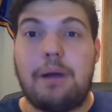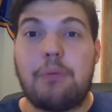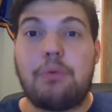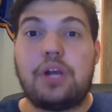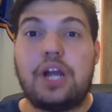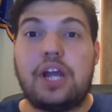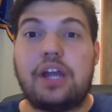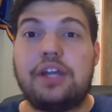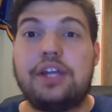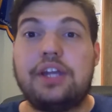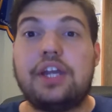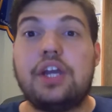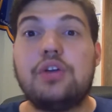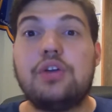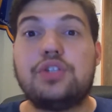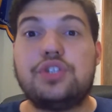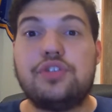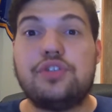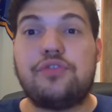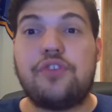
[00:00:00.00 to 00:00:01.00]
But we're not going
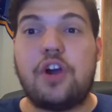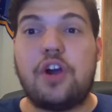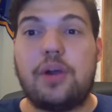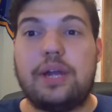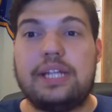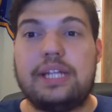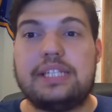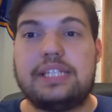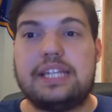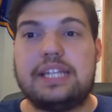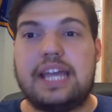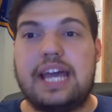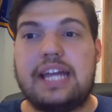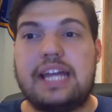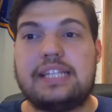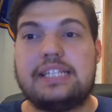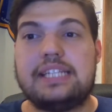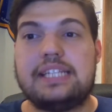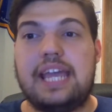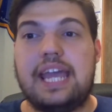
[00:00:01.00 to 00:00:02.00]
to go too far into
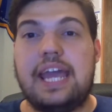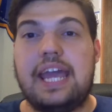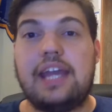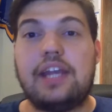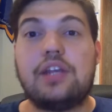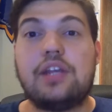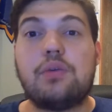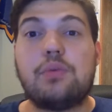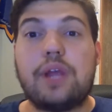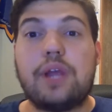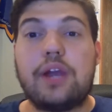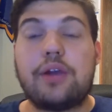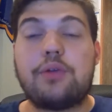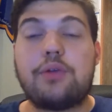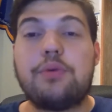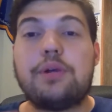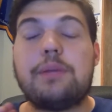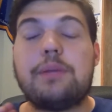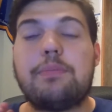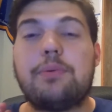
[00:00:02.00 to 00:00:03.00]
that, and we
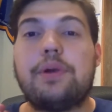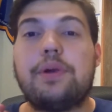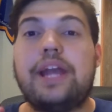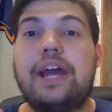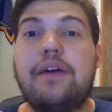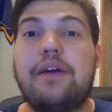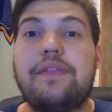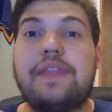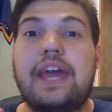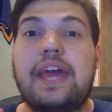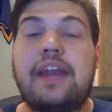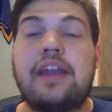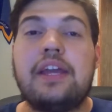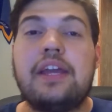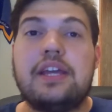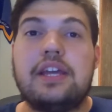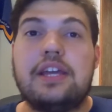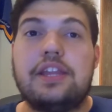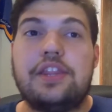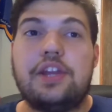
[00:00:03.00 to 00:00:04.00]
are going to point out
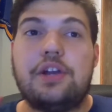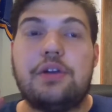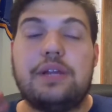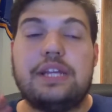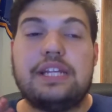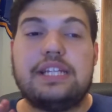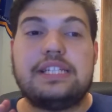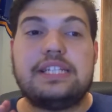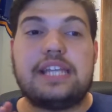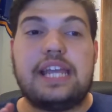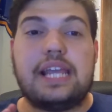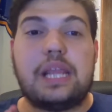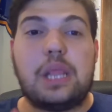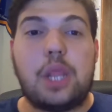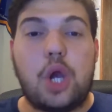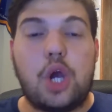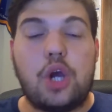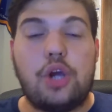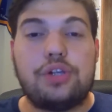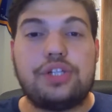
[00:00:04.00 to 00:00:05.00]
that there is
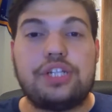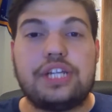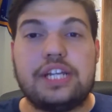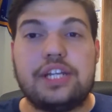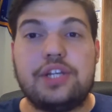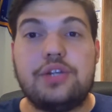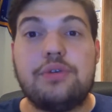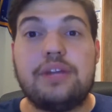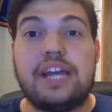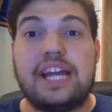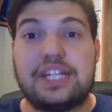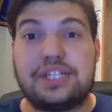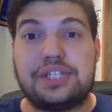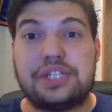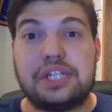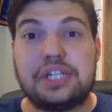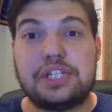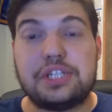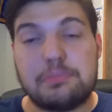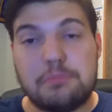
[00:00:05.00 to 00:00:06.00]
a large Hindu
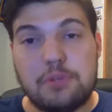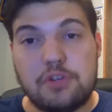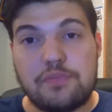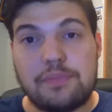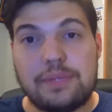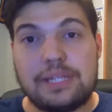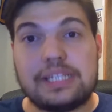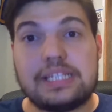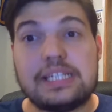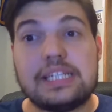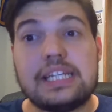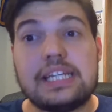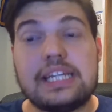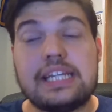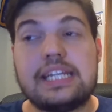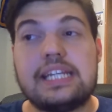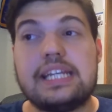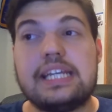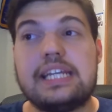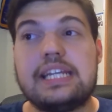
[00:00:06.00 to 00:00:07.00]
nationalist movement
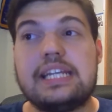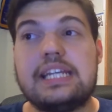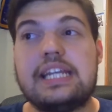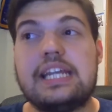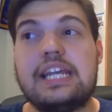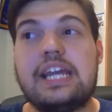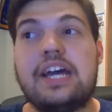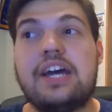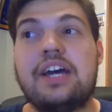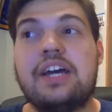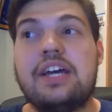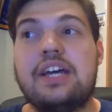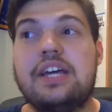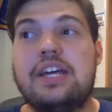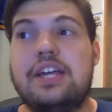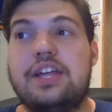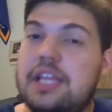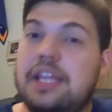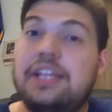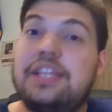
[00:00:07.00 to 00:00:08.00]
in India
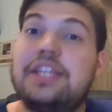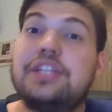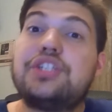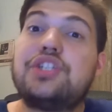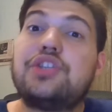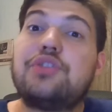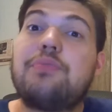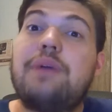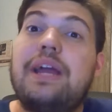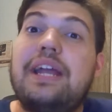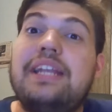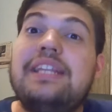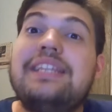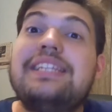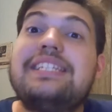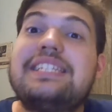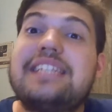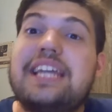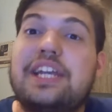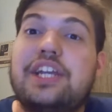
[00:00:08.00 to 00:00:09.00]
that does
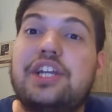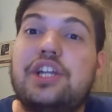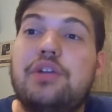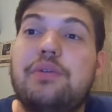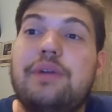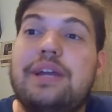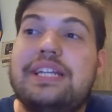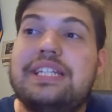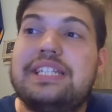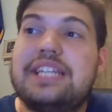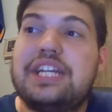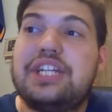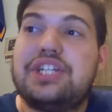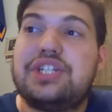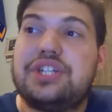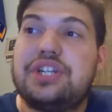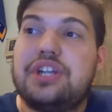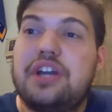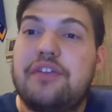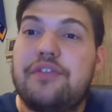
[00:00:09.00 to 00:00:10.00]
threaten the
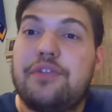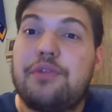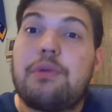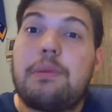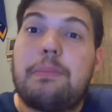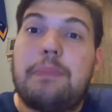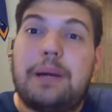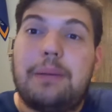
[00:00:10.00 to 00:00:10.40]
secularization of the